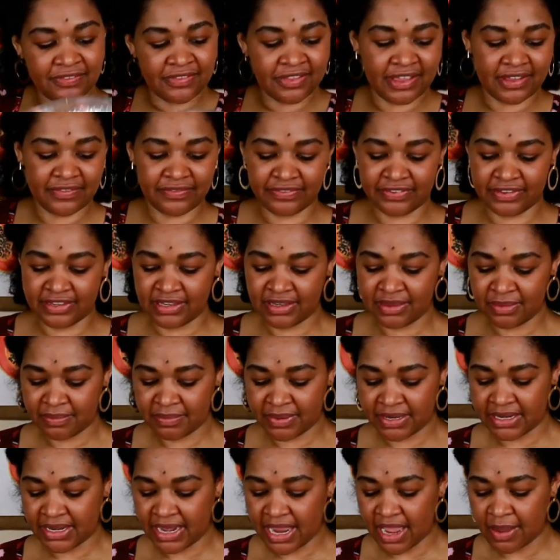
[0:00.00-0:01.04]
fluffy.
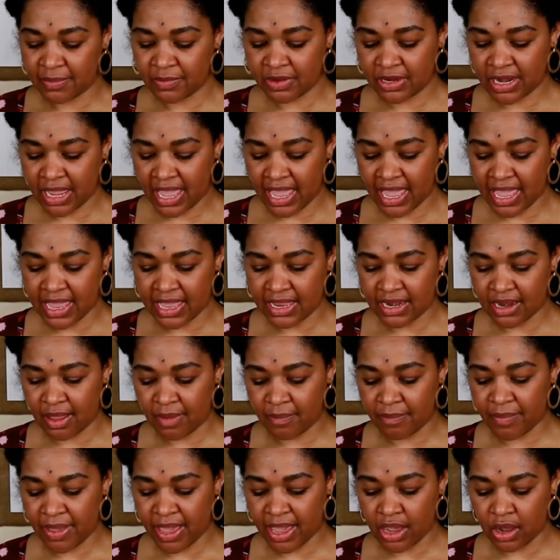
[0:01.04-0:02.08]
But now I'm going to add
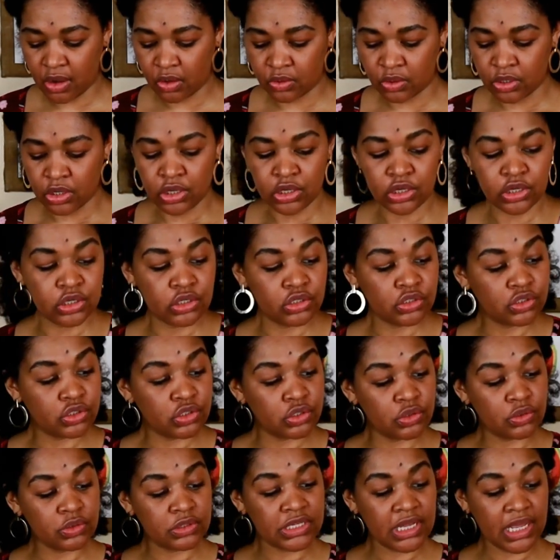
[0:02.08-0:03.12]
about
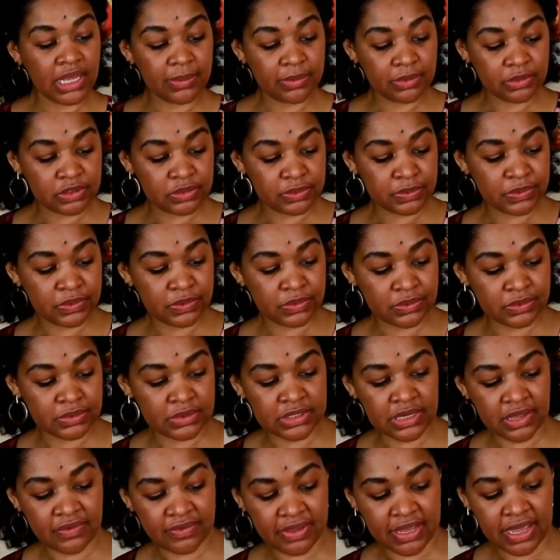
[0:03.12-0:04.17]
2 tablespoons
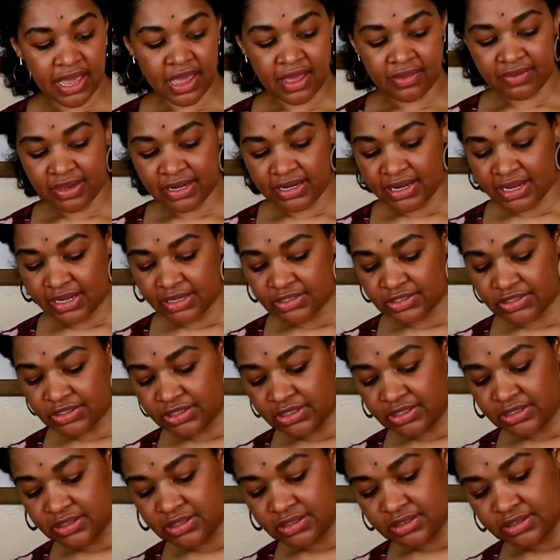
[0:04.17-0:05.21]
of agave nectar.